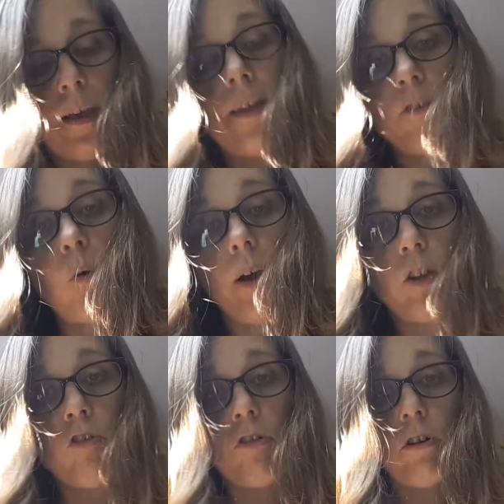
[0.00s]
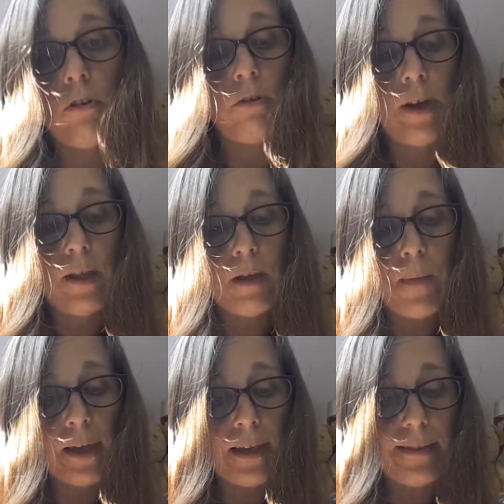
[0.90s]
It's quite true. The
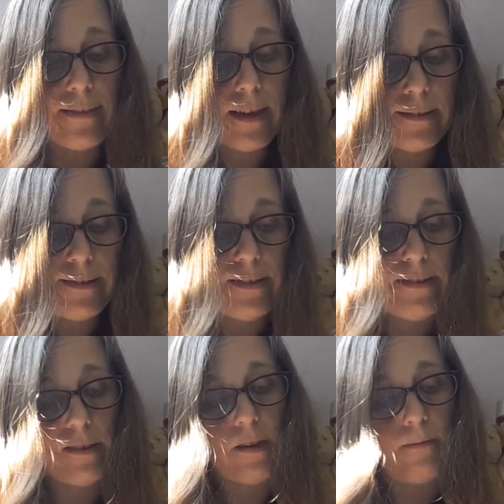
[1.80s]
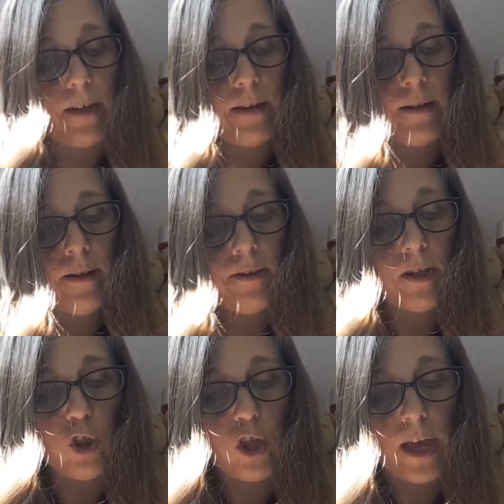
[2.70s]
monkey does deserve it,
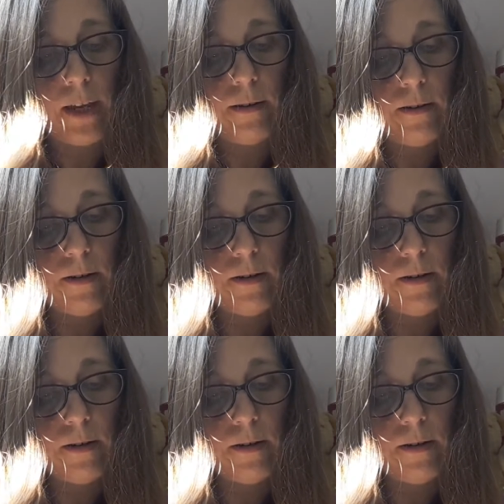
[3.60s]
said Jane.